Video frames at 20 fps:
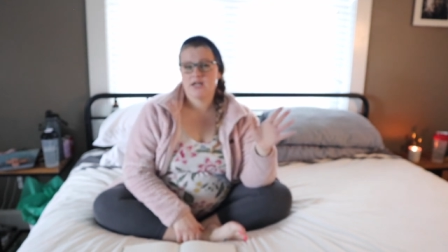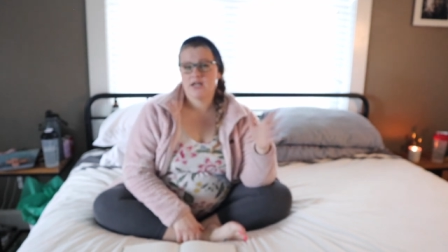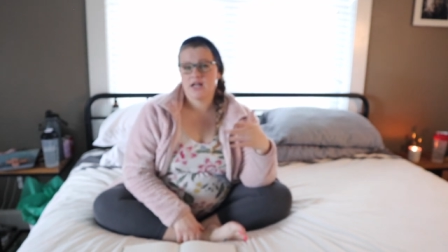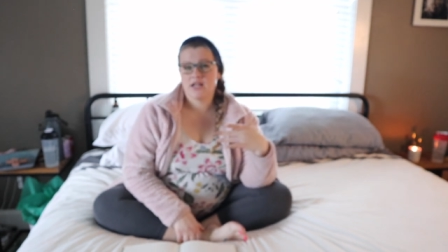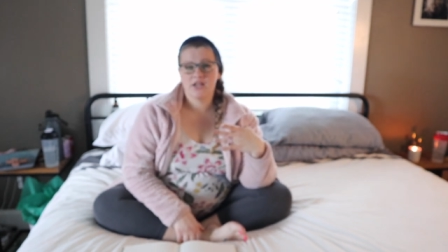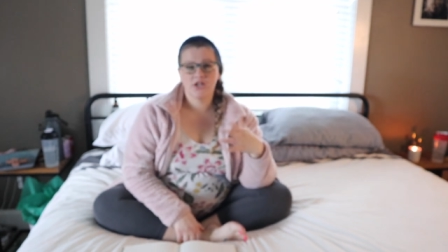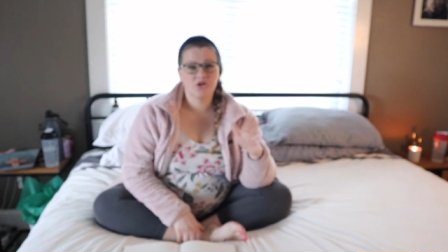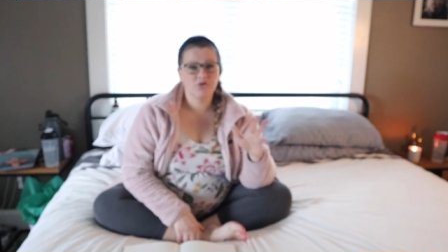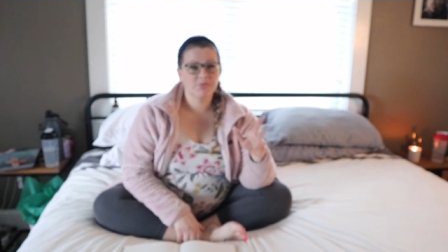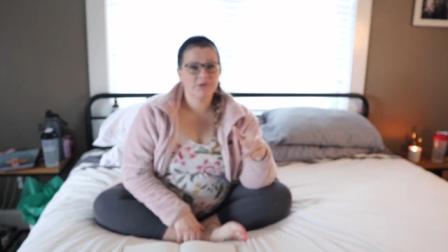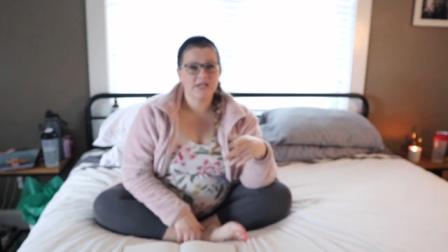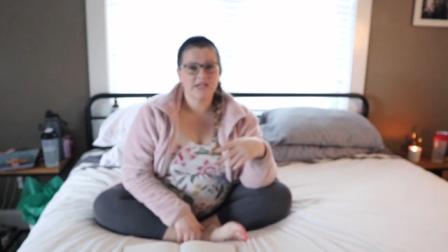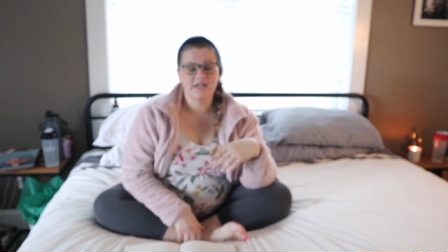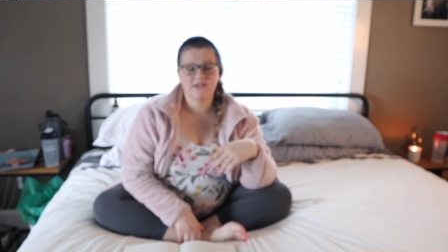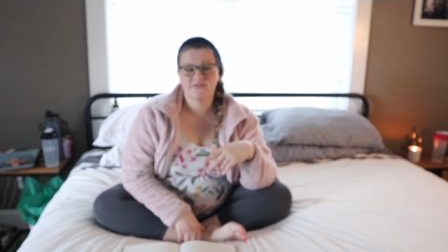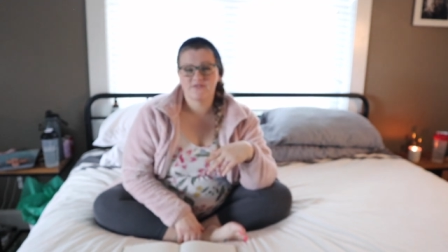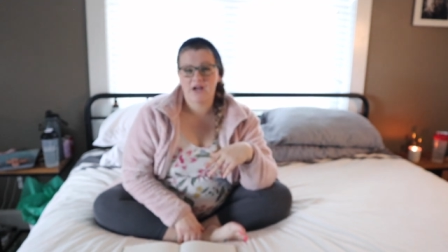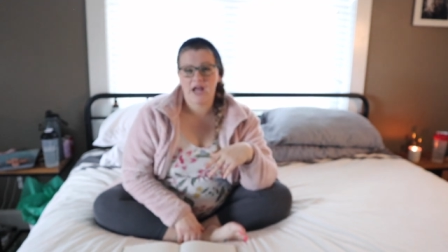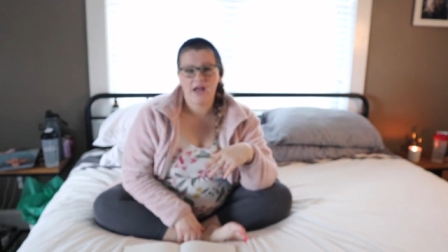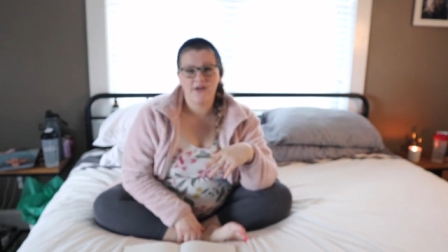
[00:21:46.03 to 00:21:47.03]
a little bit
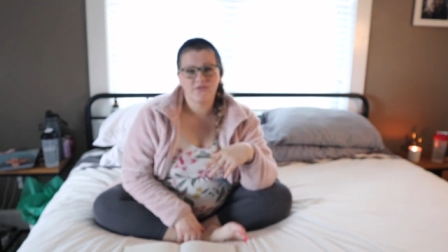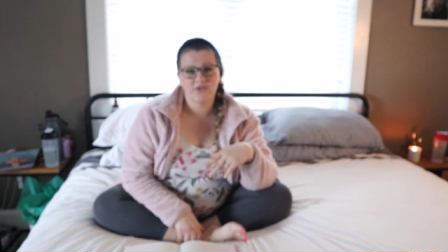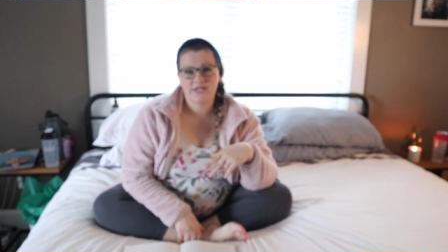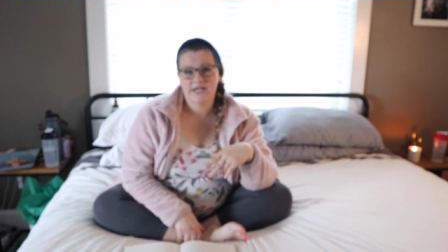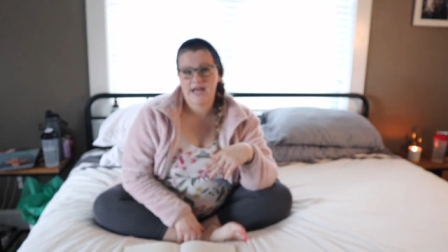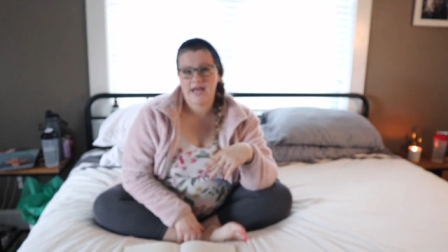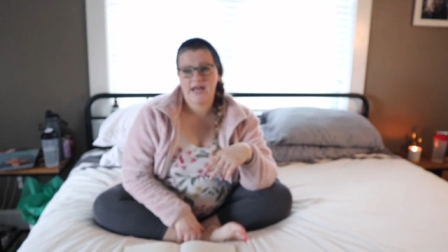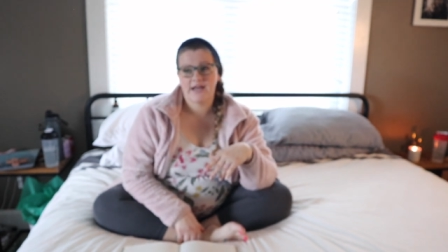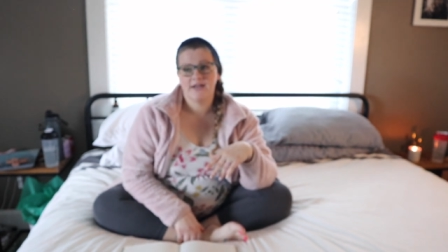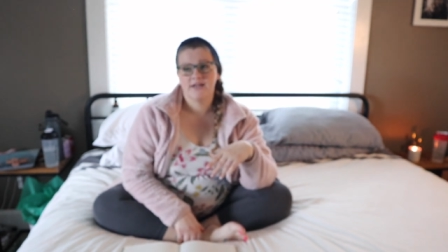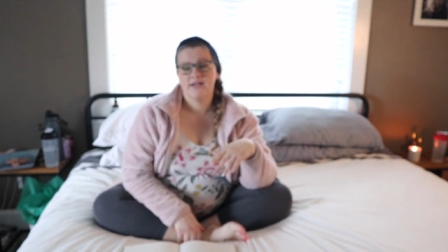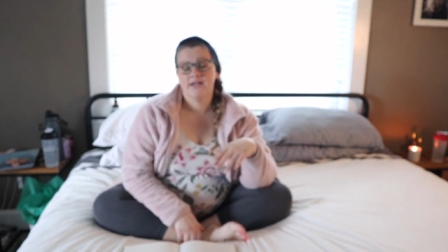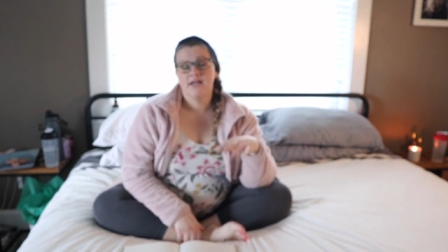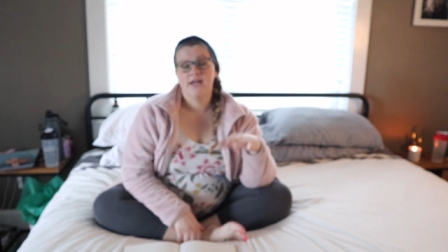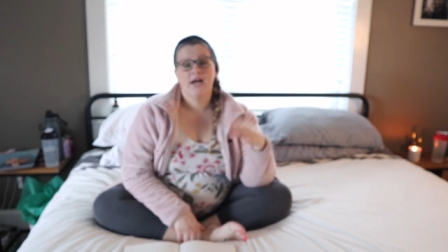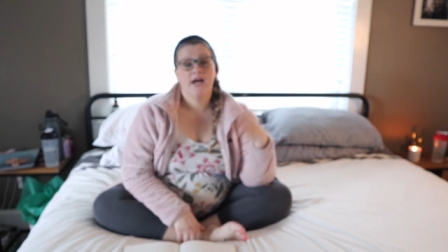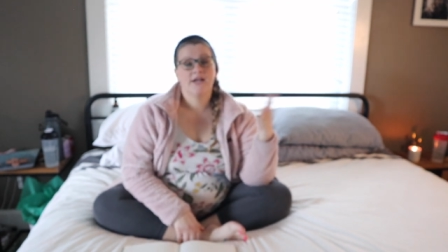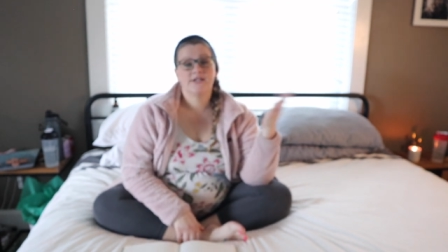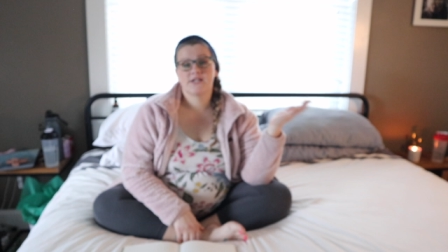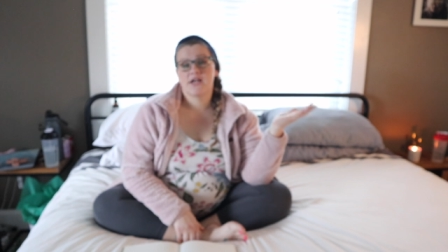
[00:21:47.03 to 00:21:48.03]
every day
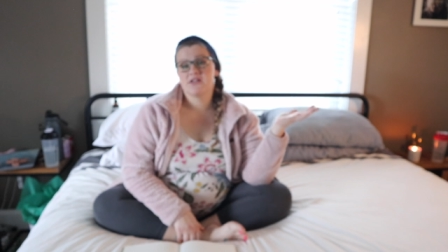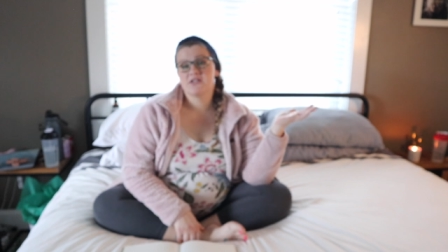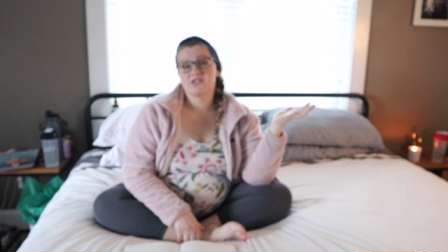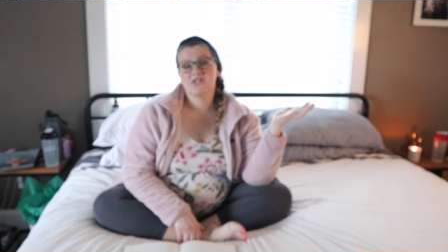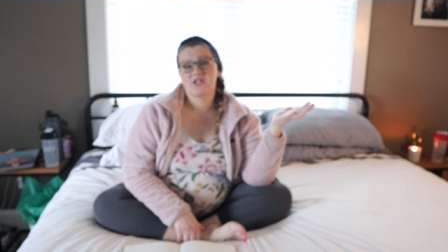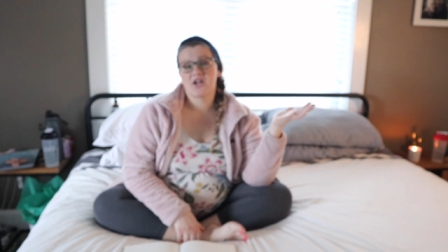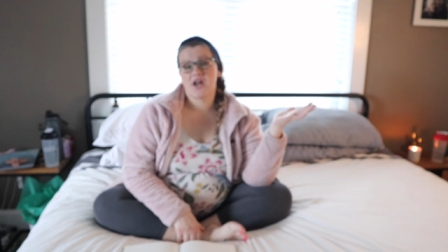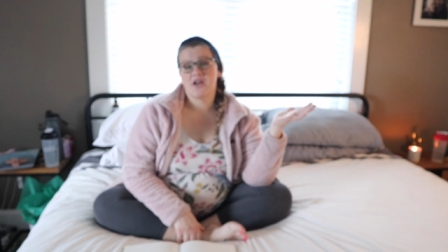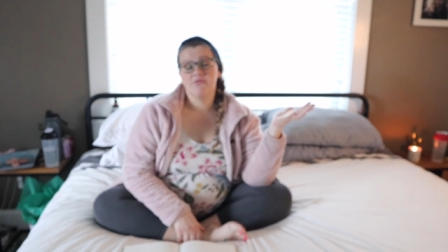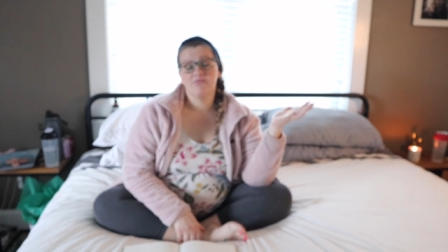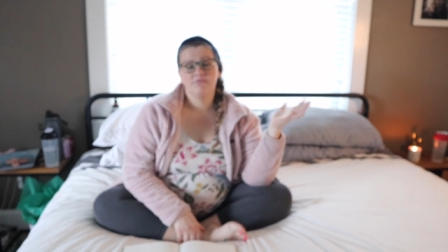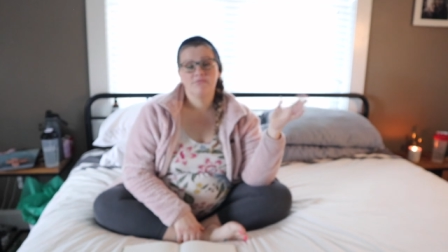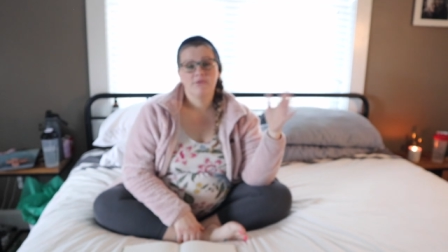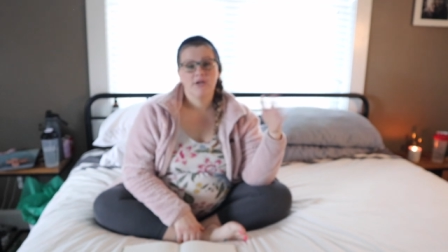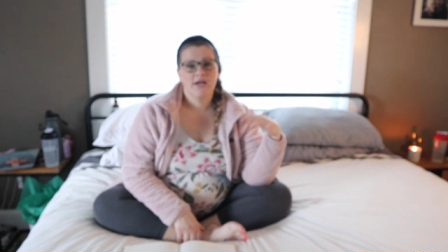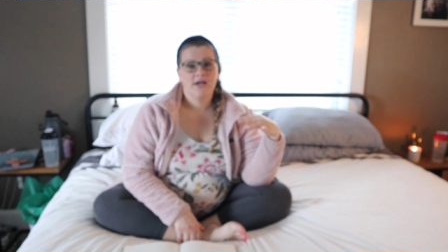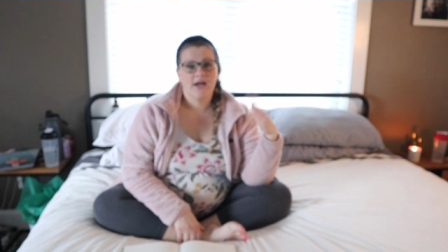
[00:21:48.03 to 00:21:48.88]
until it's done.